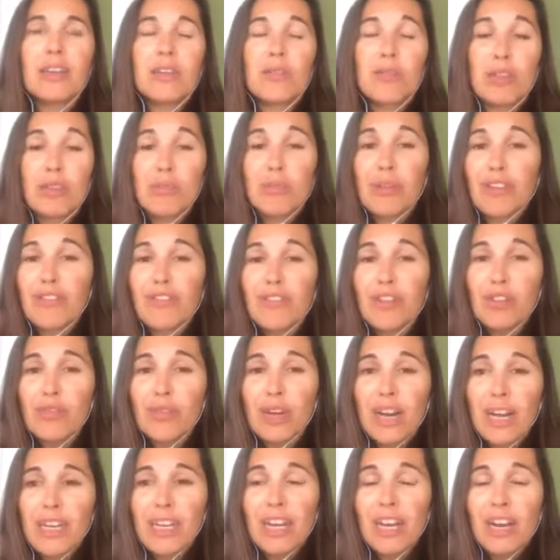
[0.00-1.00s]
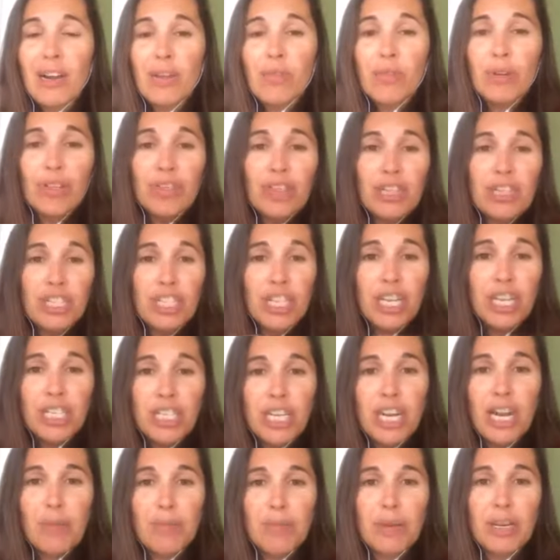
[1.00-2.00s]
with my food right now with this change
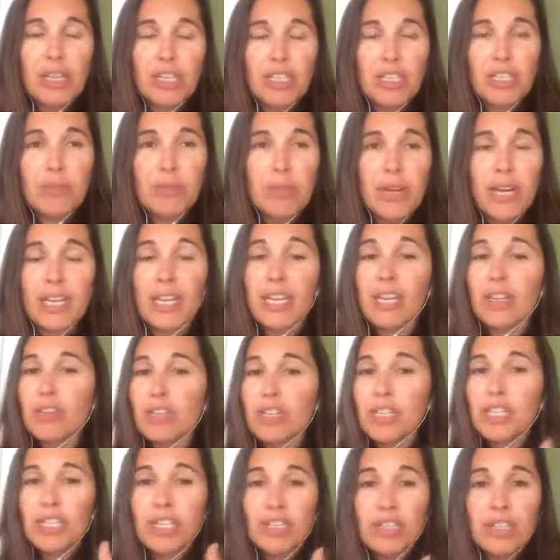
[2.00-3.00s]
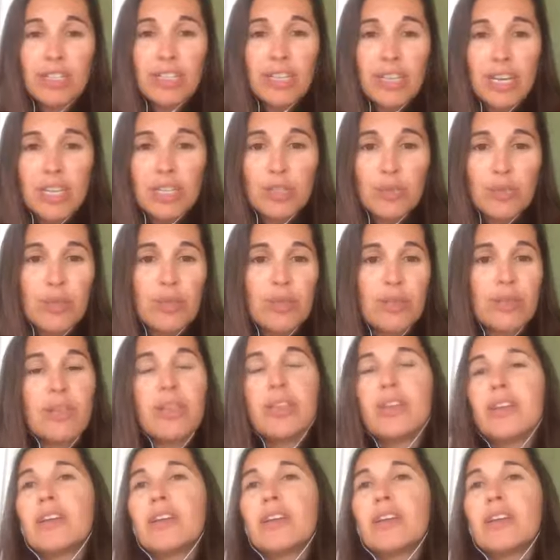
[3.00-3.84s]
happening so you might need to look at your schedule